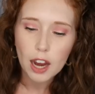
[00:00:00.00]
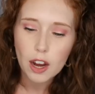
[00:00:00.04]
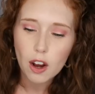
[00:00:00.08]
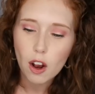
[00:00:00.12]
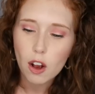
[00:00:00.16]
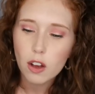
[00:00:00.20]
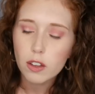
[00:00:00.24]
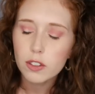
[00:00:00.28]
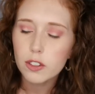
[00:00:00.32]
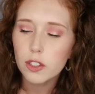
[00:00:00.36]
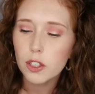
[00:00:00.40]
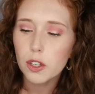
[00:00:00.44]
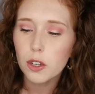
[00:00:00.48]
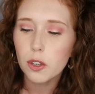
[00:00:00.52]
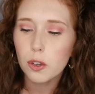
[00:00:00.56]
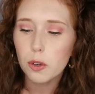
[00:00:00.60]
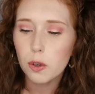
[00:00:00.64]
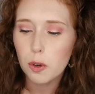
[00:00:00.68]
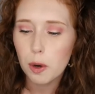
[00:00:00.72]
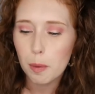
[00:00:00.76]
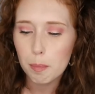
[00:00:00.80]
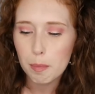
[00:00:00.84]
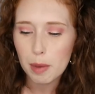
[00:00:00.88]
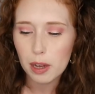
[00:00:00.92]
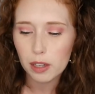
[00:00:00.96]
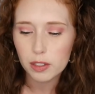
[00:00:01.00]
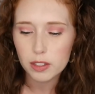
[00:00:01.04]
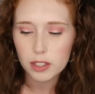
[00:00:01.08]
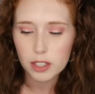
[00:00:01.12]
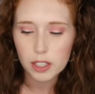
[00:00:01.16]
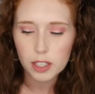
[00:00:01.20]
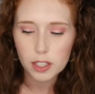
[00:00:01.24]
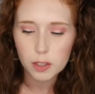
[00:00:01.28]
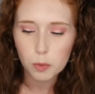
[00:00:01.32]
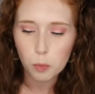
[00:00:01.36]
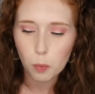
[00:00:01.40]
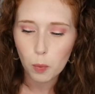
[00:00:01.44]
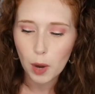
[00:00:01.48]
I also
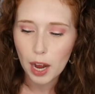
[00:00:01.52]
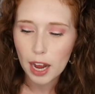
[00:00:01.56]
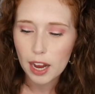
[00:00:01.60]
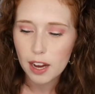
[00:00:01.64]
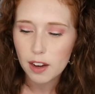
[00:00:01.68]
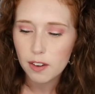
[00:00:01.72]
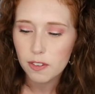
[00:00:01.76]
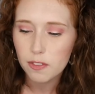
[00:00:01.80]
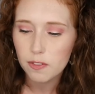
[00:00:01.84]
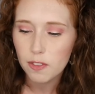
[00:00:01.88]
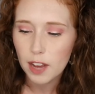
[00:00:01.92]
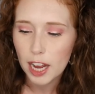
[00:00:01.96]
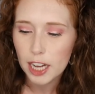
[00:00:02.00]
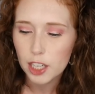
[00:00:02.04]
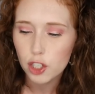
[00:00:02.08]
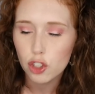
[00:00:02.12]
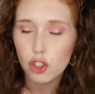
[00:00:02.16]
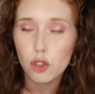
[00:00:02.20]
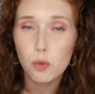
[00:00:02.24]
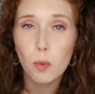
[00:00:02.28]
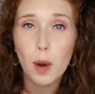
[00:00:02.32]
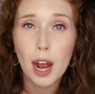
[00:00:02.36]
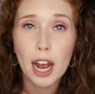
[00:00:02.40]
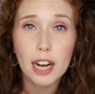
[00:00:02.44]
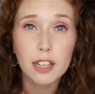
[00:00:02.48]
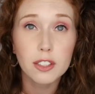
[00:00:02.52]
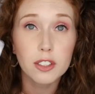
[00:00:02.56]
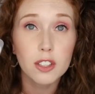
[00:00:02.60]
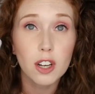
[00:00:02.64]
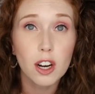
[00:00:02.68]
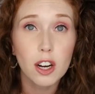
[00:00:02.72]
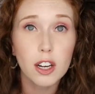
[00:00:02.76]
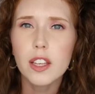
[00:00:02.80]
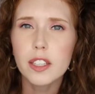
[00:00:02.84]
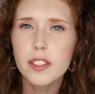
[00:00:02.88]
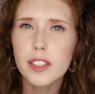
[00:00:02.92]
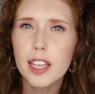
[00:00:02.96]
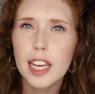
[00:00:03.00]
melted Way Fetch Wax
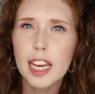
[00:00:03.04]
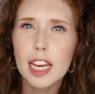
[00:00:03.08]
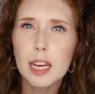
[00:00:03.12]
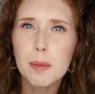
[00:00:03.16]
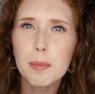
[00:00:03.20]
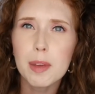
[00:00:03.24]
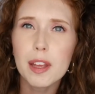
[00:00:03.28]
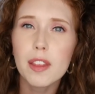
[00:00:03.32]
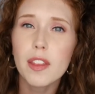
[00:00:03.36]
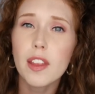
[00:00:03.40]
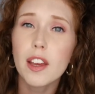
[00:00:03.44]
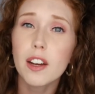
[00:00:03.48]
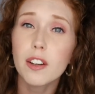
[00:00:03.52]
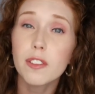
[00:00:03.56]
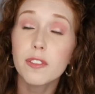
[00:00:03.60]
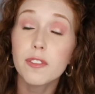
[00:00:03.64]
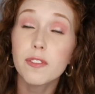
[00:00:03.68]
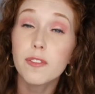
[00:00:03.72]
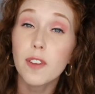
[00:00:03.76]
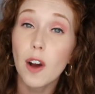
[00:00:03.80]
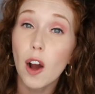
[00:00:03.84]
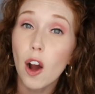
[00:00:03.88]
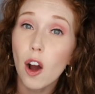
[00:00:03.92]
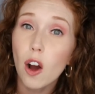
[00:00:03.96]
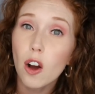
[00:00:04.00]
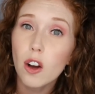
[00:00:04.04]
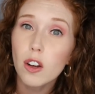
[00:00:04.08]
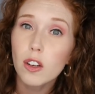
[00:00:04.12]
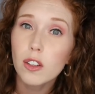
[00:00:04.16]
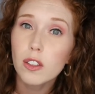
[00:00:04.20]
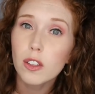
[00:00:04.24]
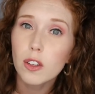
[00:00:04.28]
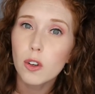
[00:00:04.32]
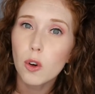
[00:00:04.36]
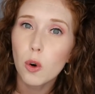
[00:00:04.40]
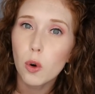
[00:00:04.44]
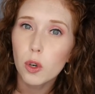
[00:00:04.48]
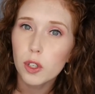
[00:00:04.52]
Tar. This came in their
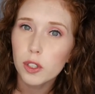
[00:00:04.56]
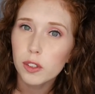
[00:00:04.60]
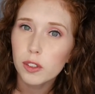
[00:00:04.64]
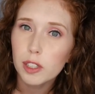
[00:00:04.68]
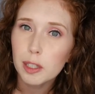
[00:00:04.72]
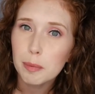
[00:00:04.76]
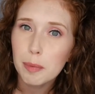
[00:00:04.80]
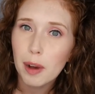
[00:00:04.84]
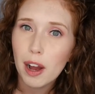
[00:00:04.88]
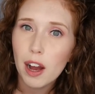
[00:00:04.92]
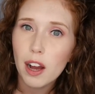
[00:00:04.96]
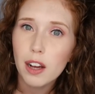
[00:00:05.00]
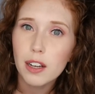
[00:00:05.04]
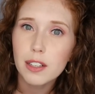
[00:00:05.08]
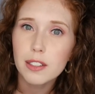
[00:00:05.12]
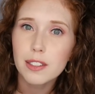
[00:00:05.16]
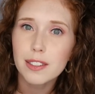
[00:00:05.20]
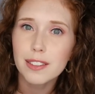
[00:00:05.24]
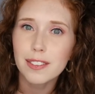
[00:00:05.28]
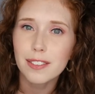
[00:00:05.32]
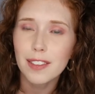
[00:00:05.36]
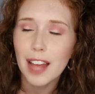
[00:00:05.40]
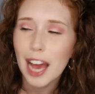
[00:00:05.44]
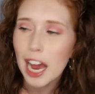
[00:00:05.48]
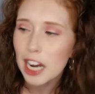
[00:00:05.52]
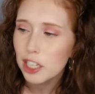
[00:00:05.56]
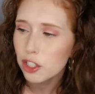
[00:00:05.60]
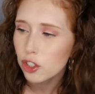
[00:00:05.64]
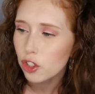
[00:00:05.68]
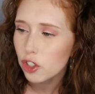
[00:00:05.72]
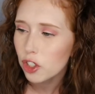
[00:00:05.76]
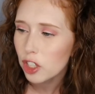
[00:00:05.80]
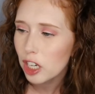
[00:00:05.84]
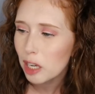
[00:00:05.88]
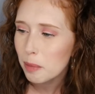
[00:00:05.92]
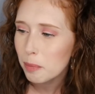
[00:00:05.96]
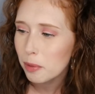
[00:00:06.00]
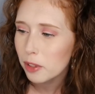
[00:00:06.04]
fall quarterly box last
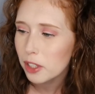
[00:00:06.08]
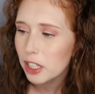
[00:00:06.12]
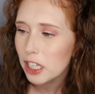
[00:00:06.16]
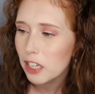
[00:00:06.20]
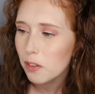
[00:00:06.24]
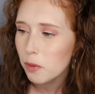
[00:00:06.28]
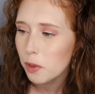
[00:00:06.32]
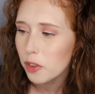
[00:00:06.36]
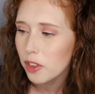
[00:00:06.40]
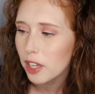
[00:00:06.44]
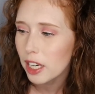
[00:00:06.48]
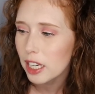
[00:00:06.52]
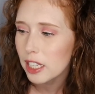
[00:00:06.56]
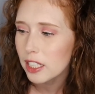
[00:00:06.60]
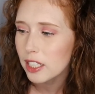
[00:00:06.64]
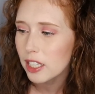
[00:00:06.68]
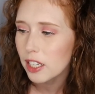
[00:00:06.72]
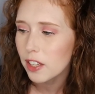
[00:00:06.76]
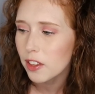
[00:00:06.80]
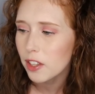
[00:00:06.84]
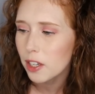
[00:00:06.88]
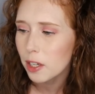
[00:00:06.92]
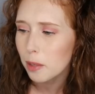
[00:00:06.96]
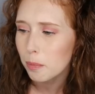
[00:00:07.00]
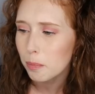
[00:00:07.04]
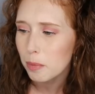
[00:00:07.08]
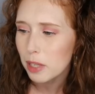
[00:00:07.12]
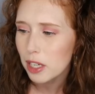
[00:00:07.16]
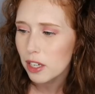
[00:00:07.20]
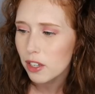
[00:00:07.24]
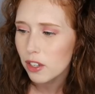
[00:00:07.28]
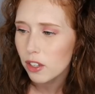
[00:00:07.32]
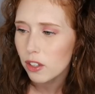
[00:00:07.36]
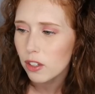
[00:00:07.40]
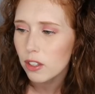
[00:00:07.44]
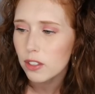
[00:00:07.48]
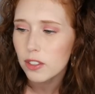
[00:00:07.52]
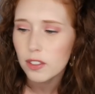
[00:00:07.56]
year, I believe, when they did their
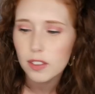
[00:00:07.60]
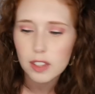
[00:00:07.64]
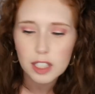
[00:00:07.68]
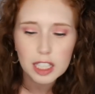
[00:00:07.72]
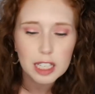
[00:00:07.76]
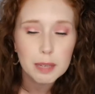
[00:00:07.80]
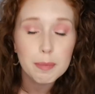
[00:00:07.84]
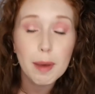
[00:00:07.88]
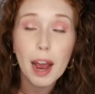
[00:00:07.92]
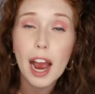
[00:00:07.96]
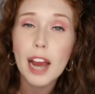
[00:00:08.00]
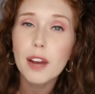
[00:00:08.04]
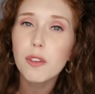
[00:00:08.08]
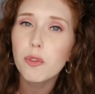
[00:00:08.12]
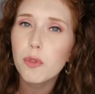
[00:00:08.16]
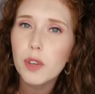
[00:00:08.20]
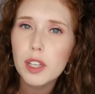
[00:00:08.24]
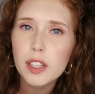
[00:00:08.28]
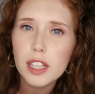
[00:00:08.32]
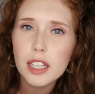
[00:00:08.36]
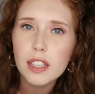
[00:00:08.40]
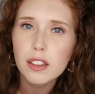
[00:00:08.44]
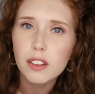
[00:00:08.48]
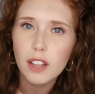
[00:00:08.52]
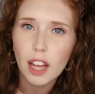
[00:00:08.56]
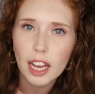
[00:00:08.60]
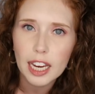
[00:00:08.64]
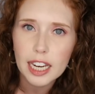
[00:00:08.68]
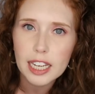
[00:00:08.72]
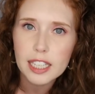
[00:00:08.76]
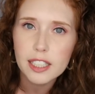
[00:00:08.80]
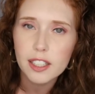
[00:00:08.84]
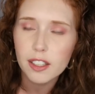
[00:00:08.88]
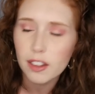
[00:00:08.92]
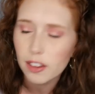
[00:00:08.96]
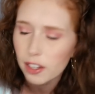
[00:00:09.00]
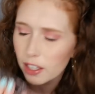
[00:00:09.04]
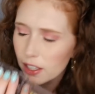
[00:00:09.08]
Mean Girls theme. I really
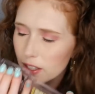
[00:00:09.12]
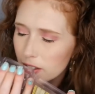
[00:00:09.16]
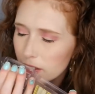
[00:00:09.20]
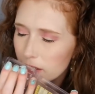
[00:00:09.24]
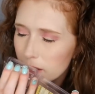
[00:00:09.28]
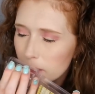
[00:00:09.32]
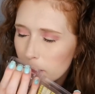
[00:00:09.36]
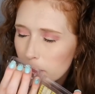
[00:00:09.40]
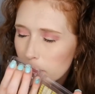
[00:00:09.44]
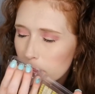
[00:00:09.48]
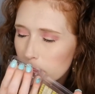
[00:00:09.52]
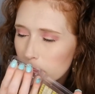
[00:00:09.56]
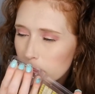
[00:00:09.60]
liked this